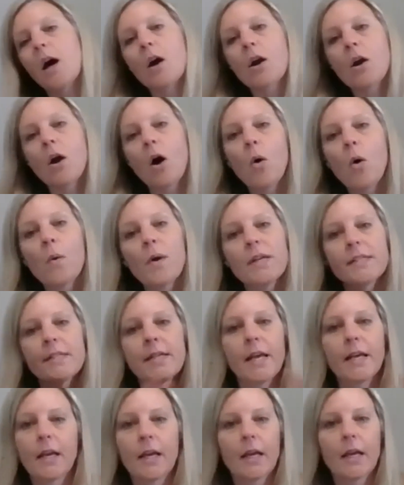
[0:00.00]
are always
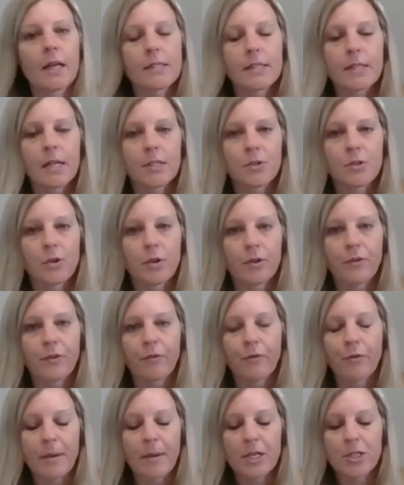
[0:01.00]
taking in sensory
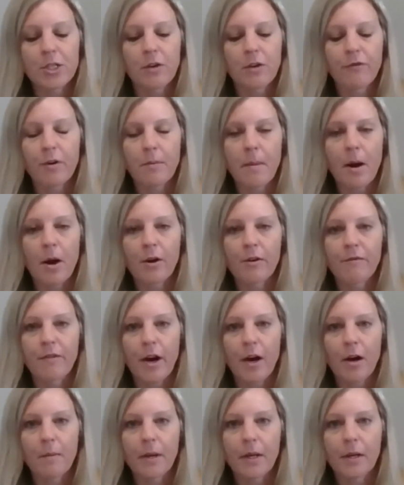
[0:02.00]
information from our
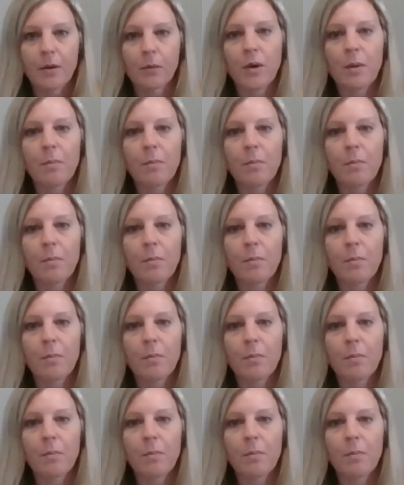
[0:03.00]
environment.